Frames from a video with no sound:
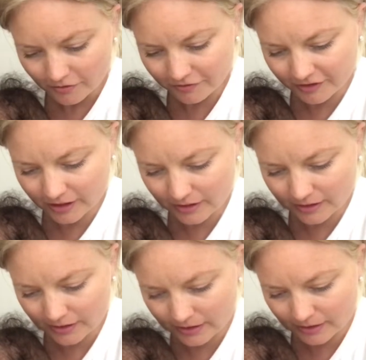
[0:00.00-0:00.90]

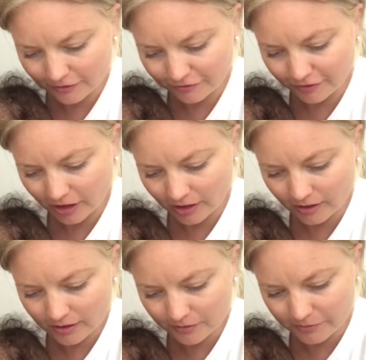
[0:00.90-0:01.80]
Feeling in a
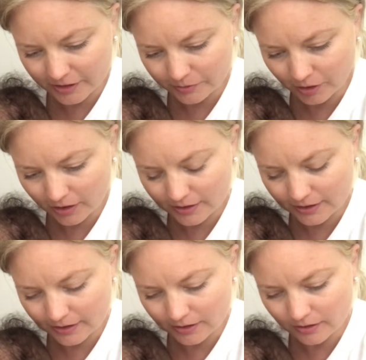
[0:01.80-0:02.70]
fog when
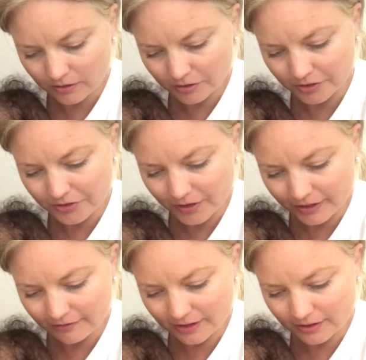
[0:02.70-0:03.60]
walking or
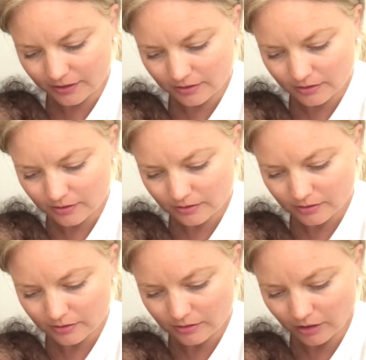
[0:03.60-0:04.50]
driving.
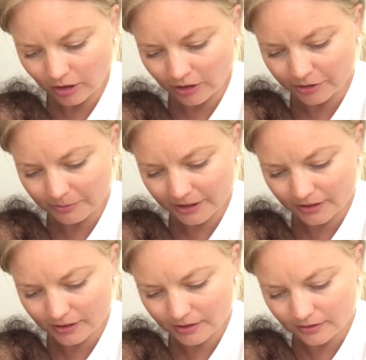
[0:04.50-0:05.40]

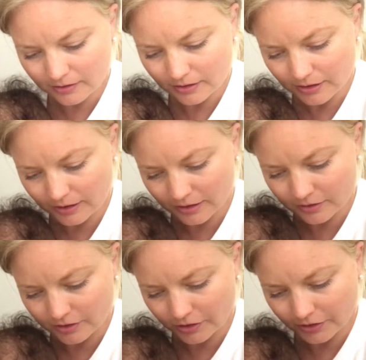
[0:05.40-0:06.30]
Automated
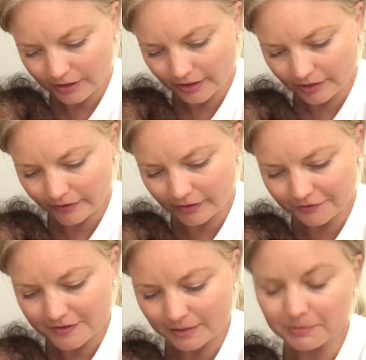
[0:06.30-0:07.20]
and don't care
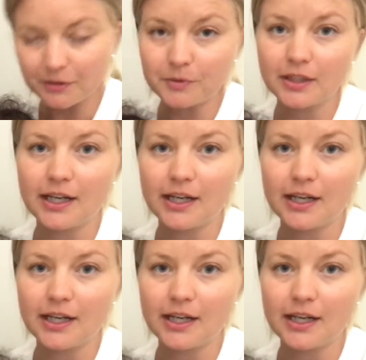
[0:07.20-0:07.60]
if something would